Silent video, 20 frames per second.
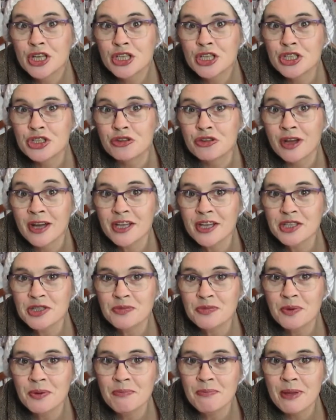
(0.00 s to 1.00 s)
do you
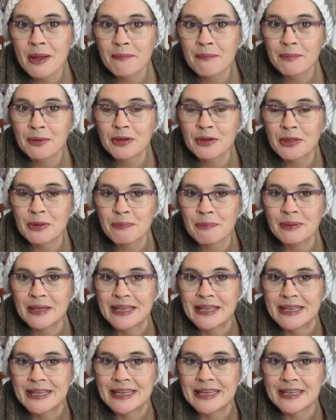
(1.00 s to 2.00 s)
guys remember the
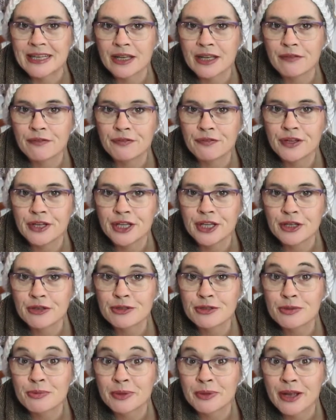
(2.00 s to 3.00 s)
beginning
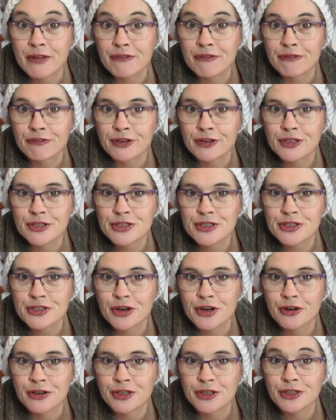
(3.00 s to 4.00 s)
videos when I first
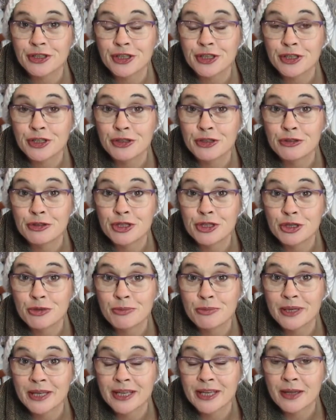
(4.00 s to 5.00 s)
started
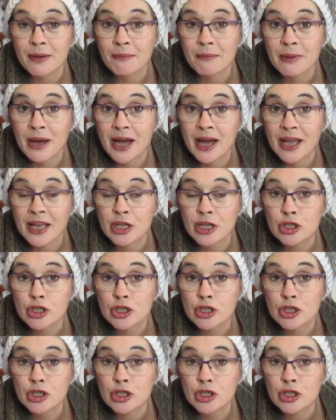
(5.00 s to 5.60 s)
YouTubing my